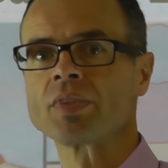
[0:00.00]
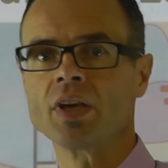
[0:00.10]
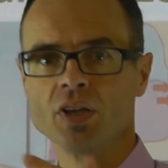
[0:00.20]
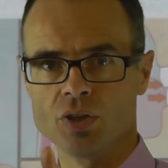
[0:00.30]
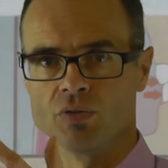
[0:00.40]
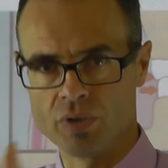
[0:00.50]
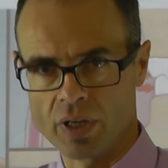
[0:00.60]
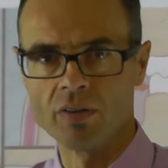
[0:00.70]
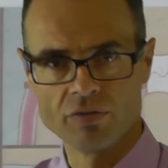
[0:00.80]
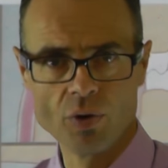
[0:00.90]
You
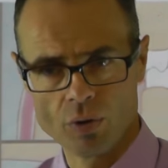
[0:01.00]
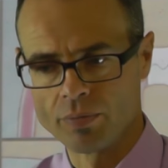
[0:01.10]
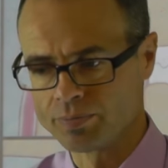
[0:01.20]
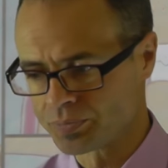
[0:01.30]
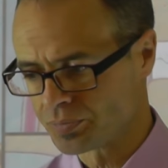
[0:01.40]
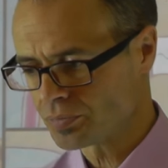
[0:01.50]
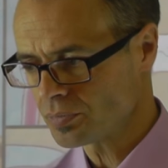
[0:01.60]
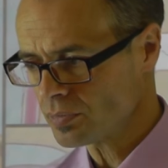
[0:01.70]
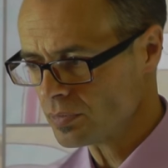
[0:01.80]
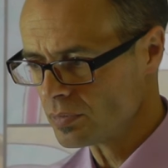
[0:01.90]
did it for them.
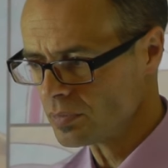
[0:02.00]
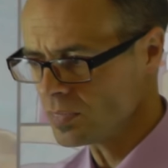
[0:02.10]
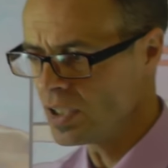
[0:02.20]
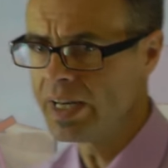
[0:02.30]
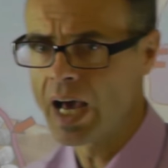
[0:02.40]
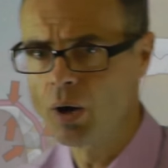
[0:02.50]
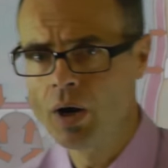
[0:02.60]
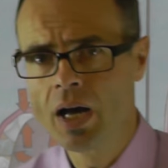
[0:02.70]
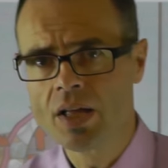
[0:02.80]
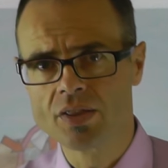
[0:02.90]

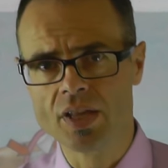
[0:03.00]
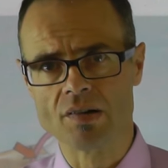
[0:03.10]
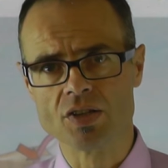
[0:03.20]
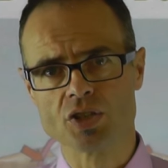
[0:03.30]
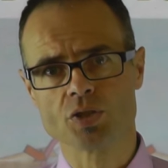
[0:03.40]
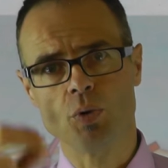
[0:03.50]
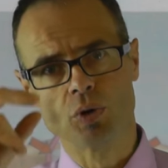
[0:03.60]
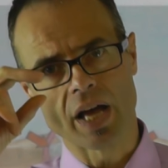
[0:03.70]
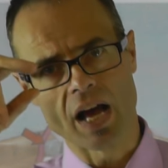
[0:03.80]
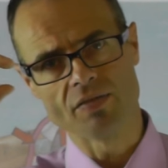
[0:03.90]
Now, there is a
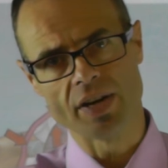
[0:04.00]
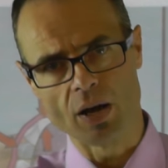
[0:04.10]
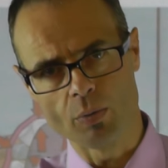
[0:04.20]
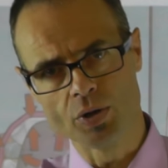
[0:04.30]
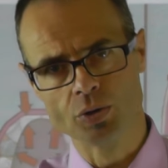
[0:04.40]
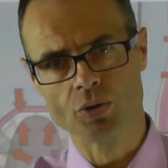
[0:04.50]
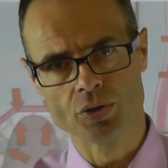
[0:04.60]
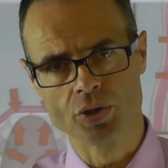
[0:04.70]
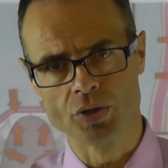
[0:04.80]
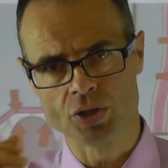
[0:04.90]
small caveat within
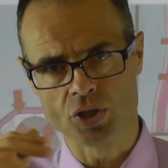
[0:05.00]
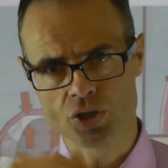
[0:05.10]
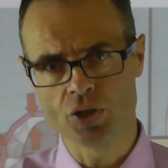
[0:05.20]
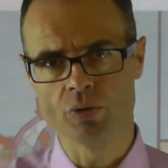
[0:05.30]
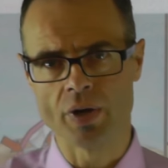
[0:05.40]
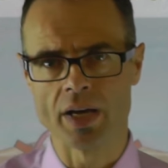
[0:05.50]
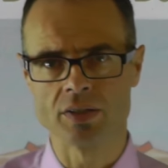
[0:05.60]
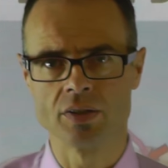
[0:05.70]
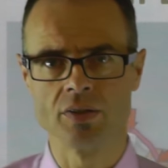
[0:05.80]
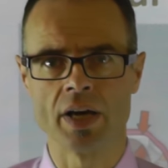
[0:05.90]
orthodontics to
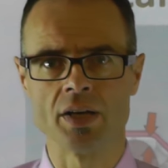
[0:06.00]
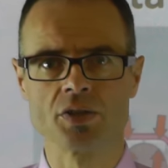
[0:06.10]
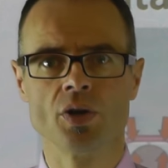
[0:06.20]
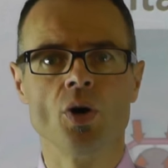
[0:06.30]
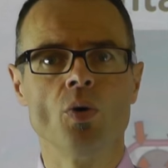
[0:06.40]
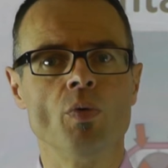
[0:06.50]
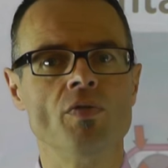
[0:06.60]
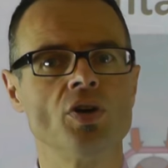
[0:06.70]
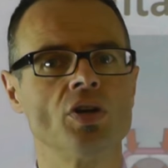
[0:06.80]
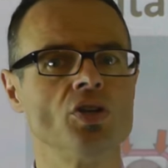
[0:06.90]
that, and that's
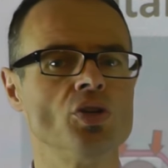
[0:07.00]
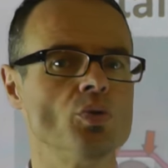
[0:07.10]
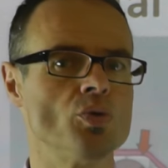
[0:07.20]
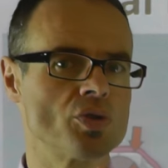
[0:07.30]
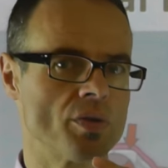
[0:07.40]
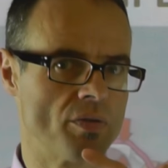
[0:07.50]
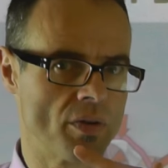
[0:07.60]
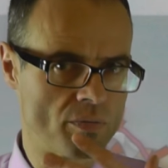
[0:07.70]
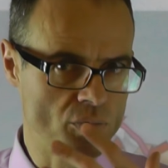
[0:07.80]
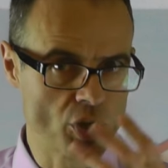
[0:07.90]
if you're going to use
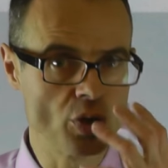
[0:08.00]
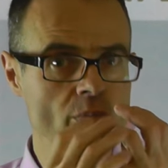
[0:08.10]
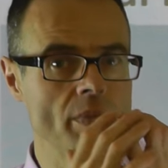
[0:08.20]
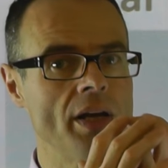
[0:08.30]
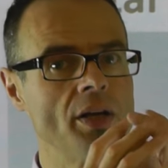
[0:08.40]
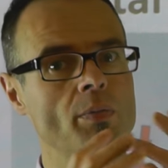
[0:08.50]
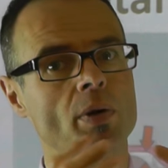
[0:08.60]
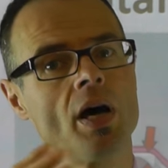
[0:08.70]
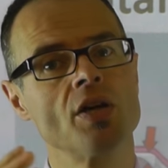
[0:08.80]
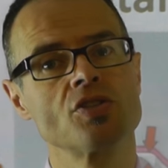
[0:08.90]
too many
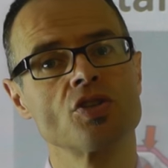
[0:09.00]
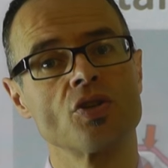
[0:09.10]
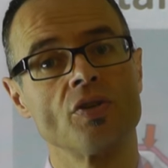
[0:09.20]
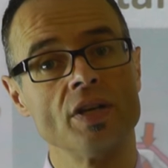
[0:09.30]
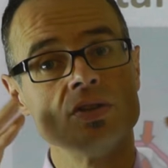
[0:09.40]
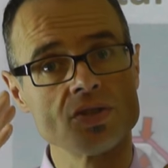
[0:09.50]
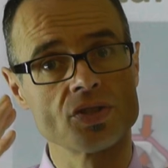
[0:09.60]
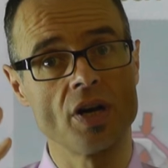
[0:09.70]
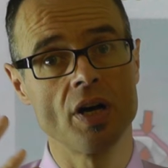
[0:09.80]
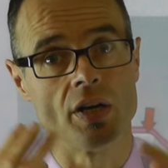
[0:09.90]
appliances on the
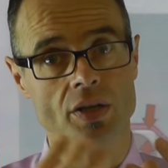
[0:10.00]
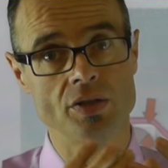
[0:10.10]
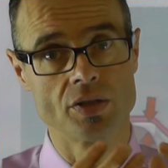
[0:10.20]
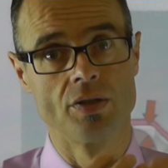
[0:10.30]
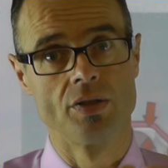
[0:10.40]
inside